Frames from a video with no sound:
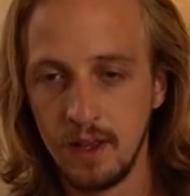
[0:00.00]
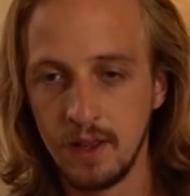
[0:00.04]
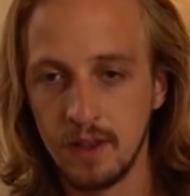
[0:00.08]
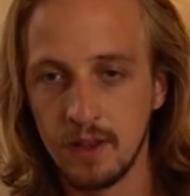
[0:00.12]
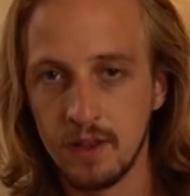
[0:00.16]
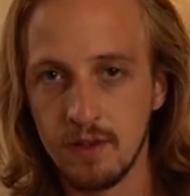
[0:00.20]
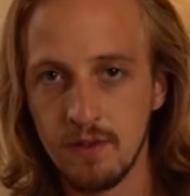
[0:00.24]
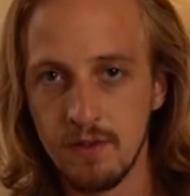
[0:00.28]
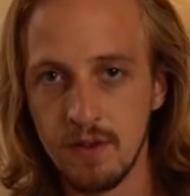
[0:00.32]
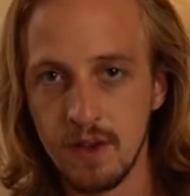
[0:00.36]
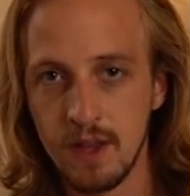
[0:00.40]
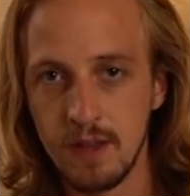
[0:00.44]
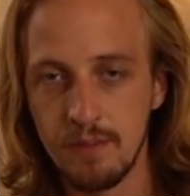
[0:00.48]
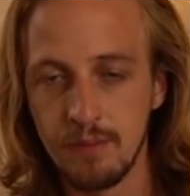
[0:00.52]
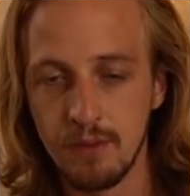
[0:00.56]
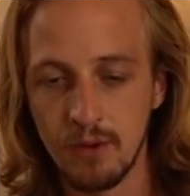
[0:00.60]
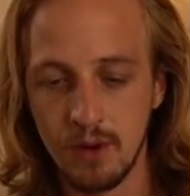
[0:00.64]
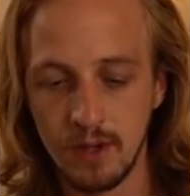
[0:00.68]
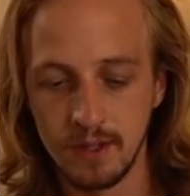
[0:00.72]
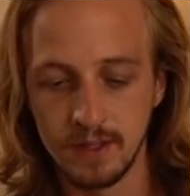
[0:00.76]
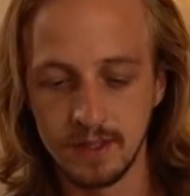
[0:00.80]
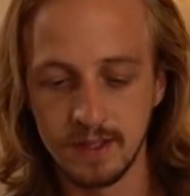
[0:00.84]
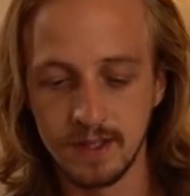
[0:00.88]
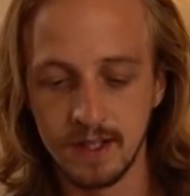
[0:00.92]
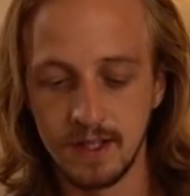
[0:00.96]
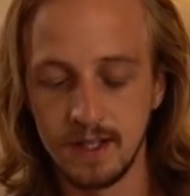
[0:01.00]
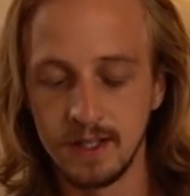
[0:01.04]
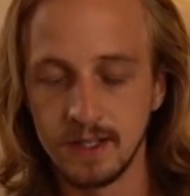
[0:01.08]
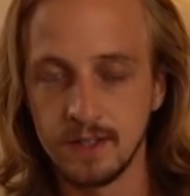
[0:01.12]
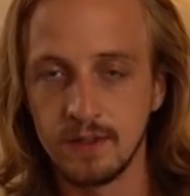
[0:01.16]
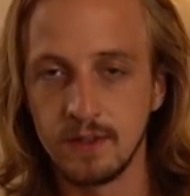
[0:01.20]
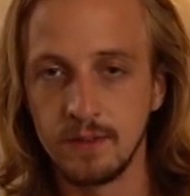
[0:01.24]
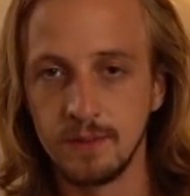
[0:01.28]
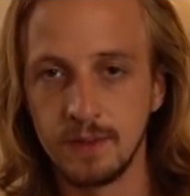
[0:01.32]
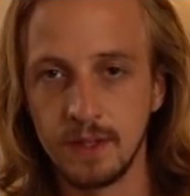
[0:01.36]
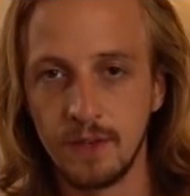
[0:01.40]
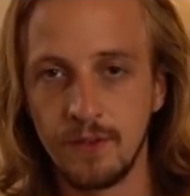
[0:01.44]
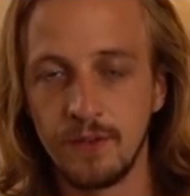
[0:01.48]
three bright stars
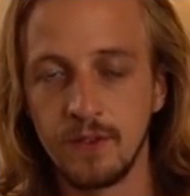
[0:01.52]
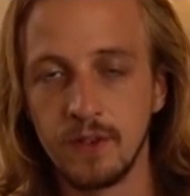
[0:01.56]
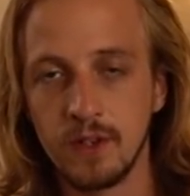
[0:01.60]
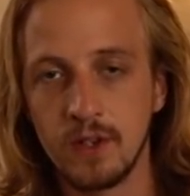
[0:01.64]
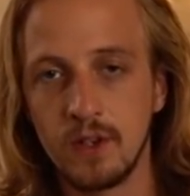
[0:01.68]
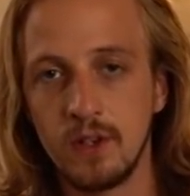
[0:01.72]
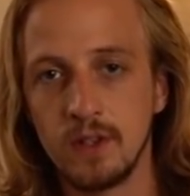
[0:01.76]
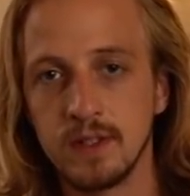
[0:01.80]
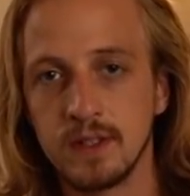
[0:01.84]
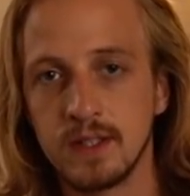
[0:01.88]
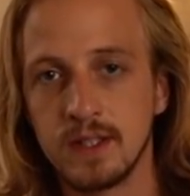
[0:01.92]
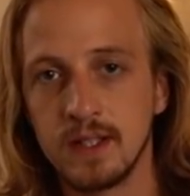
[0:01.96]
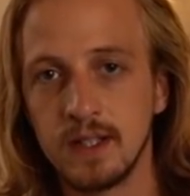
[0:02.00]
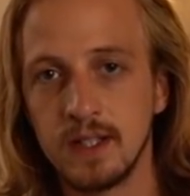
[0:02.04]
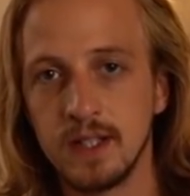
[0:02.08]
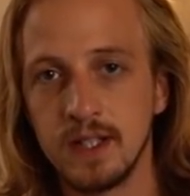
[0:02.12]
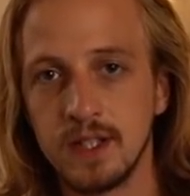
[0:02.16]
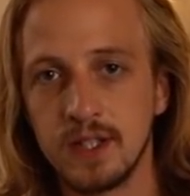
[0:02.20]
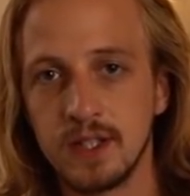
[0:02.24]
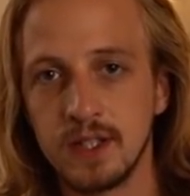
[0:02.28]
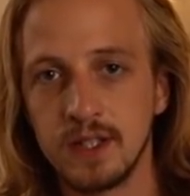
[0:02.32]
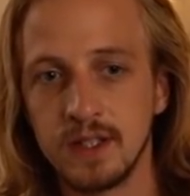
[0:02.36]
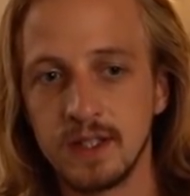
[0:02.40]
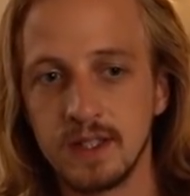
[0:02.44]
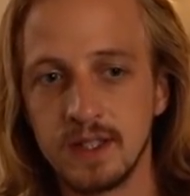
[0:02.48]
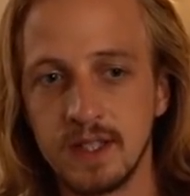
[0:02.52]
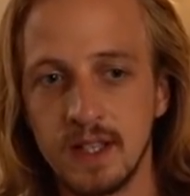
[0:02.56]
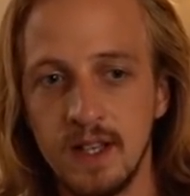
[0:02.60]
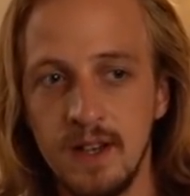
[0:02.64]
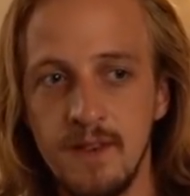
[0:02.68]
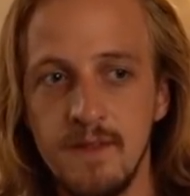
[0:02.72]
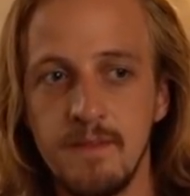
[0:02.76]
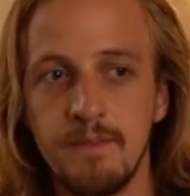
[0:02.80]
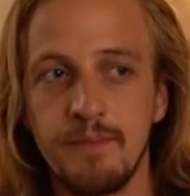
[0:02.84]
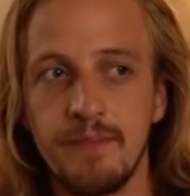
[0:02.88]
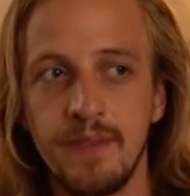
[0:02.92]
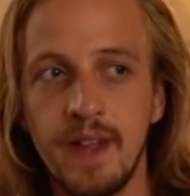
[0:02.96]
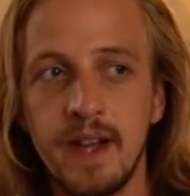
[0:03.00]
from different constellations.
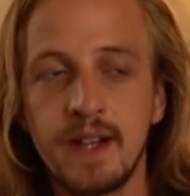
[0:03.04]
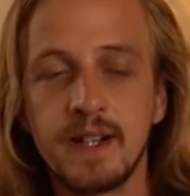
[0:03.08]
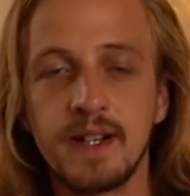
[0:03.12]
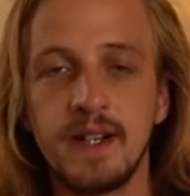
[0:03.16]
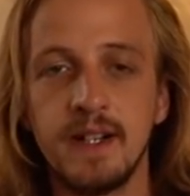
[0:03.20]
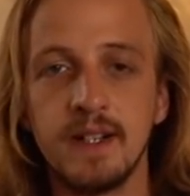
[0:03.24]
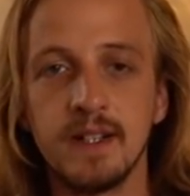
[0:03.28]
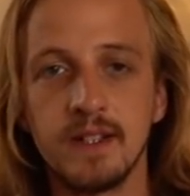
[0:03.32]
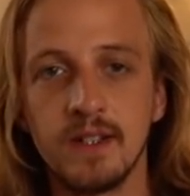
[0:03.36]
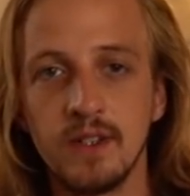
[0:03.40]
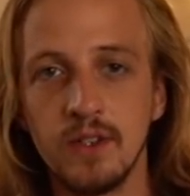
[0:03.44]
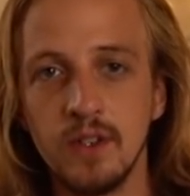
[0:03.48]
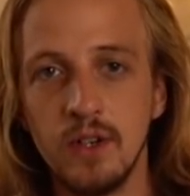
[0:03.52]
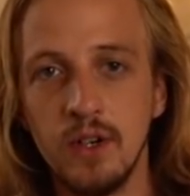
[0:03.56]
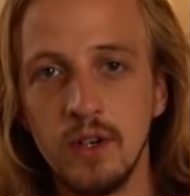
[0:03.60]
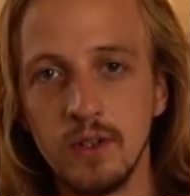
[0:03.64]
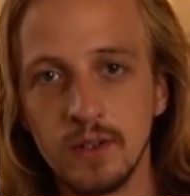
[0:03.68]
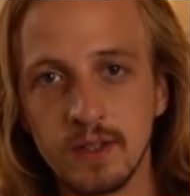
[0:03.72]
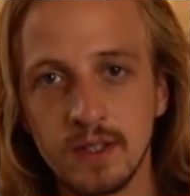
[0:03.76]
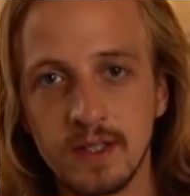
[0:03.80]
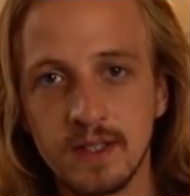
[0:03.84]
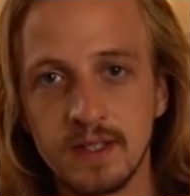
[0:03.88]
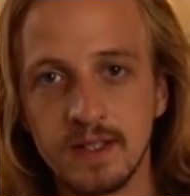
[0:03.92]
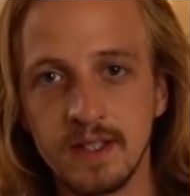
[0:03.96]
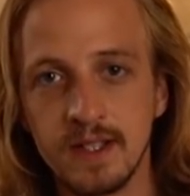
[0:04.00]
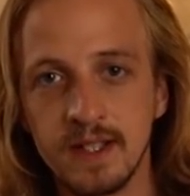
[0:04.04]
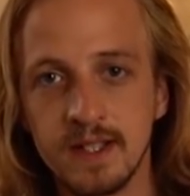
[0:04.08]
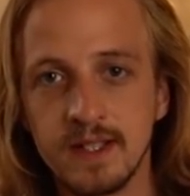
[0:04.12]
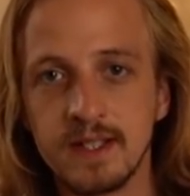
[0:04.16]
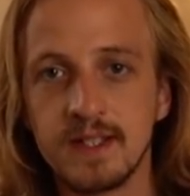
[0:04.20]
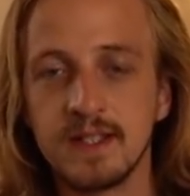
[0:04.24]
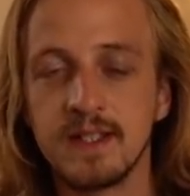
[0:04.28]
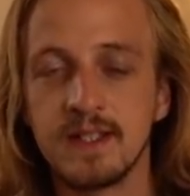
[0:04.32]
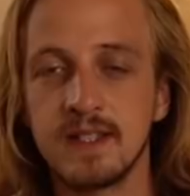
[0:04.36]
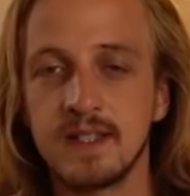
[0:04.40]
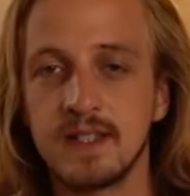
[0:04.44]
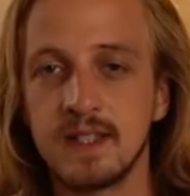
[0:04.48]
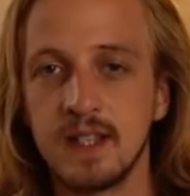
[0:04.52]
And that kind of denotes that it's
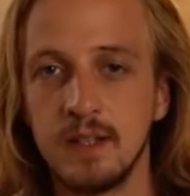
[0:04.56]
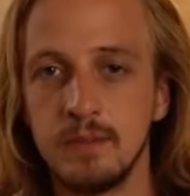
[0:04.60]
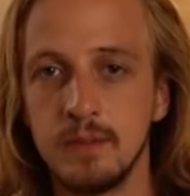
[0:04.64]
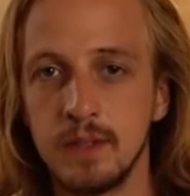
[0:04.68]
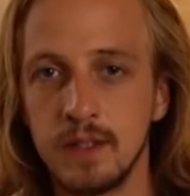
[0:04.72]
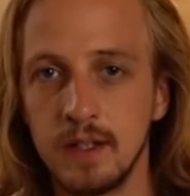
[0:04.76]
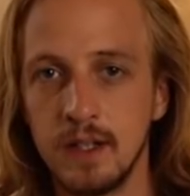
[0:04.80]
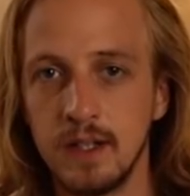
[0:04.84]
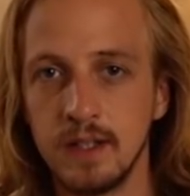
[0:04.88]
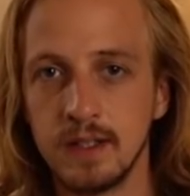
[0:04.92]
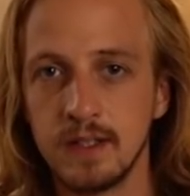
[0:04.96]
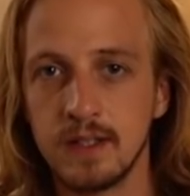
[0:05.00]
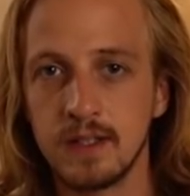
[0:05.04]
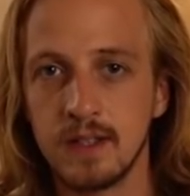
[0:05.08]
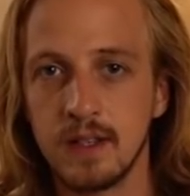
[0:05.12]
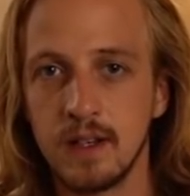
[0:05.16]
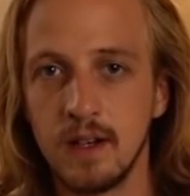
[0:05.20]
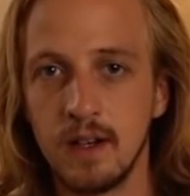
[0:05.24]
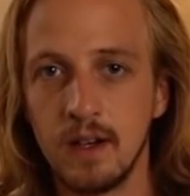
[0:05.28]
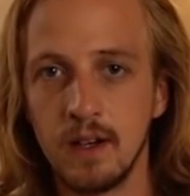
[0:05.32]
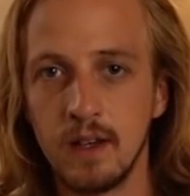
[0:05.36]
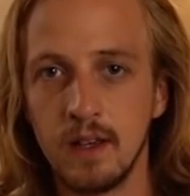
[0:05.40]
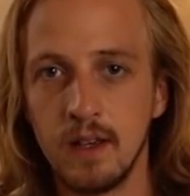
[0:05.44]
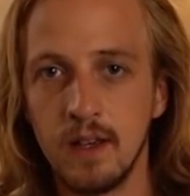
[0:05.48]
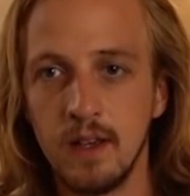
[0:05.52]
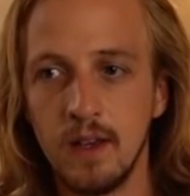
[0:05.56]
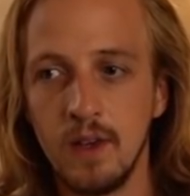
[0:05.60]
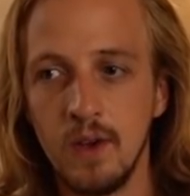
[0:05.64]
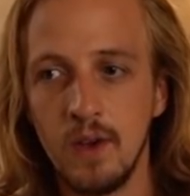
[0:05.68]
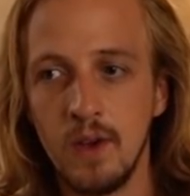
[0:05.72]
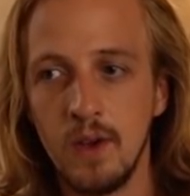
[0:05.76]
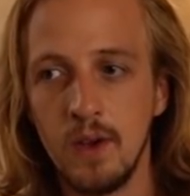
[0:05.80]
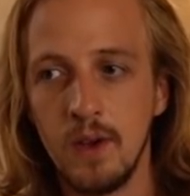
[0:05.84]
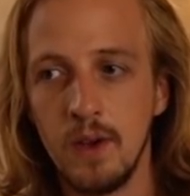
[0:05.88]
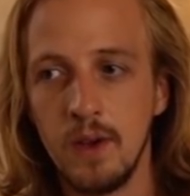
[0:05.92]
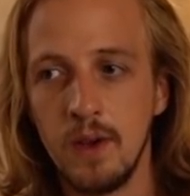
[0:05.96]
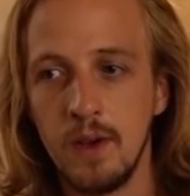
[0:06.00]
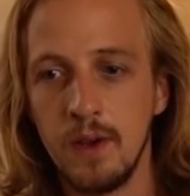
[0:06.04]
the summer night sky.
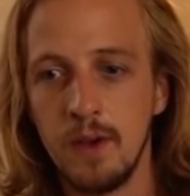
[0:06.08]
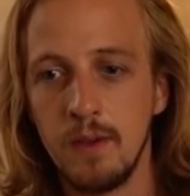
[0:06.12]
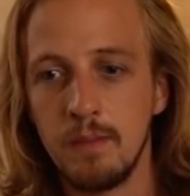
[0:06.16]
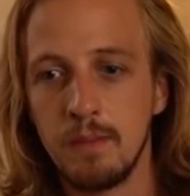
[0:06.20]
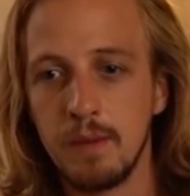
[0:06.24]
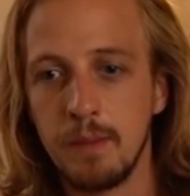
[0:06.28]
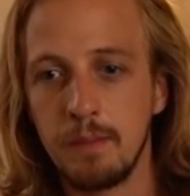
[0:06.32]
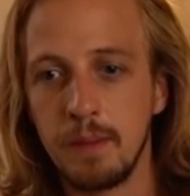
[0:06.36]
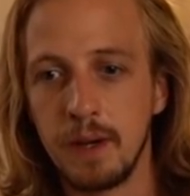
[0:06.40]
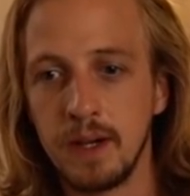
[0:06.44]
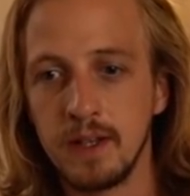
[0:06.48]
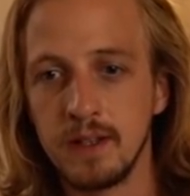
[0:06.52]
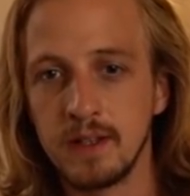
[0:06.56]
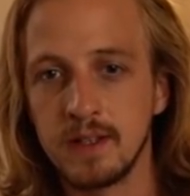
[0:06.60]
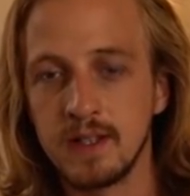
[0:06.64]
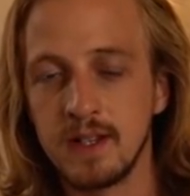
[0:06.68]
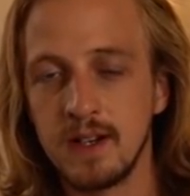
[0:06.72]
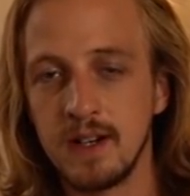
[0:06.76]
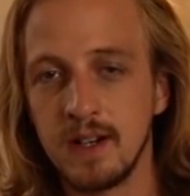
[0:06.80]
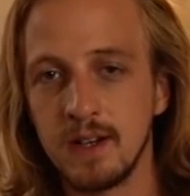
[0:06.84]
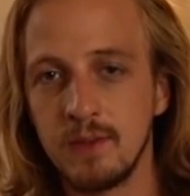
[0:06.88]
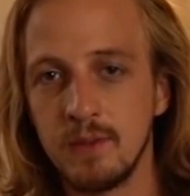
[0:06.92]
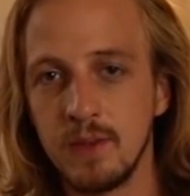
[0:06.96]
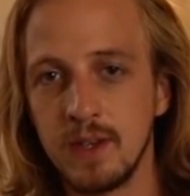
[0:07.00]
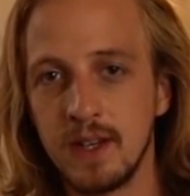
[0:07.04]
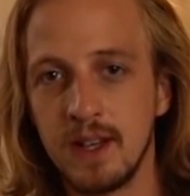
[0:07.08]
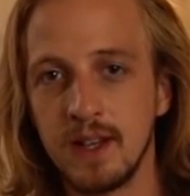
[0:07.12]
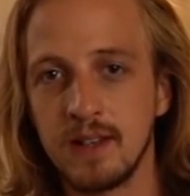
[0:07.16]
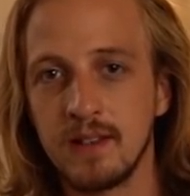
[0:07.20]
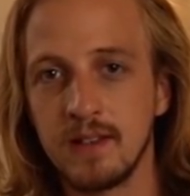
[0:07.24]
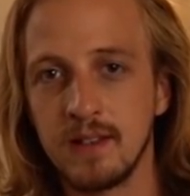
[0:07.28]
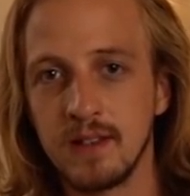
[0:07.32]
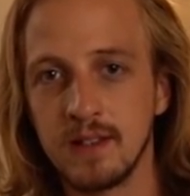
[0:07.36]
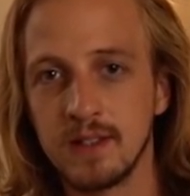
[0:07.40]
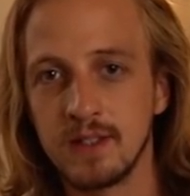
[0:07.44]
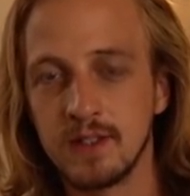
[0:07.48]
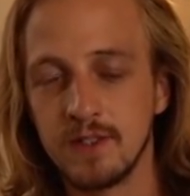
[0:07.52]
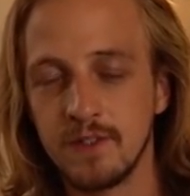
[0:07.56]
But by the time we get
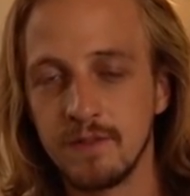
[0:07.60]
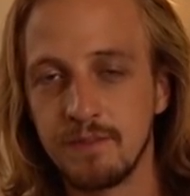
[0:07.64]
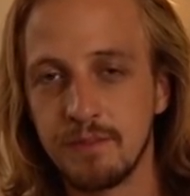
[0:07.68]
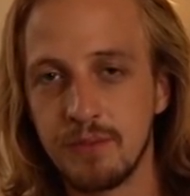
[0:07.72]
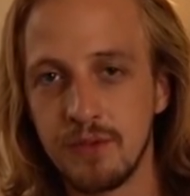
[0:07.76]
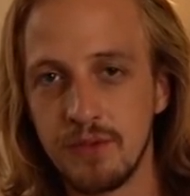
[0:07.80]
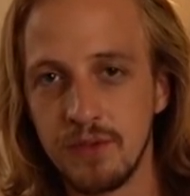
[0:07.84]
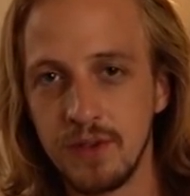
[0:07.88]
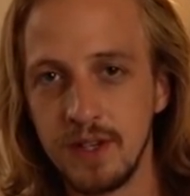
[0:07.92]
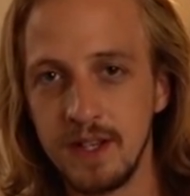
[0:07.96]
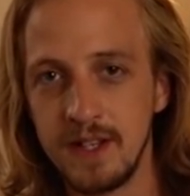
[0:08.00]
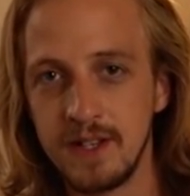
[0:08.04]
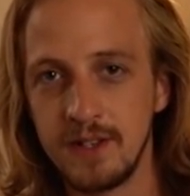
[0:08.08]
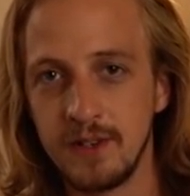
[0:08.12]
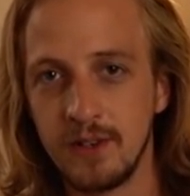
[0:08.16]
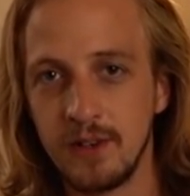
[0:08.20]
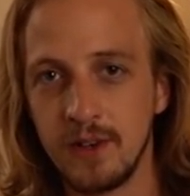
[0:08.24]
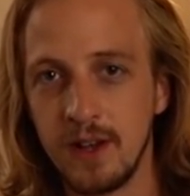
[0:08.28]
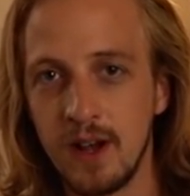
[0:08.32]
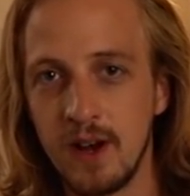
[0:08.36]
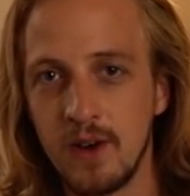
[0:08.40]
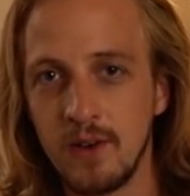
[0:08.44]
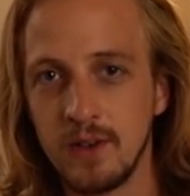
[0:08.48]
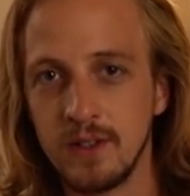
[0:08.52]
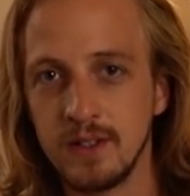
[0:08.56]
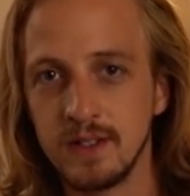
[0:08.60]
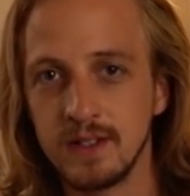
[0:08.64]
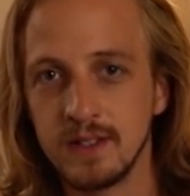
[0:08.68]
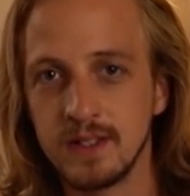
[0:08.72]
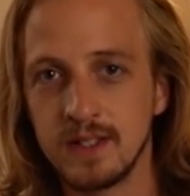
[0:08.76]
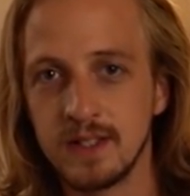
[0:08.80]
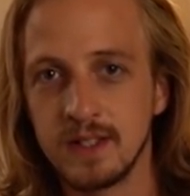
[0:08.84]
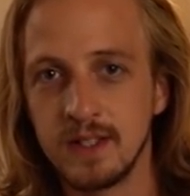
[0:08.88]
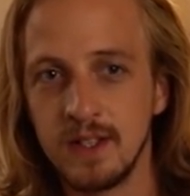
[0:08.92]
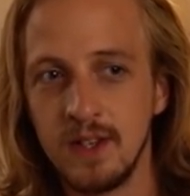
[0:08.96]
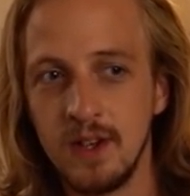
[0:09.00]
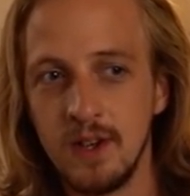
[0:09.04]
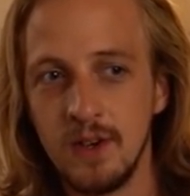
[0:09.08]
to the sort of pre-dawn
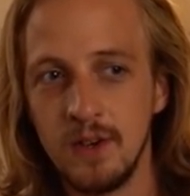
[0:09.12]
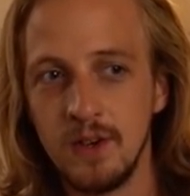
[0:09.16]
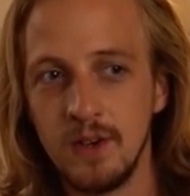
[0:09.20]
hours,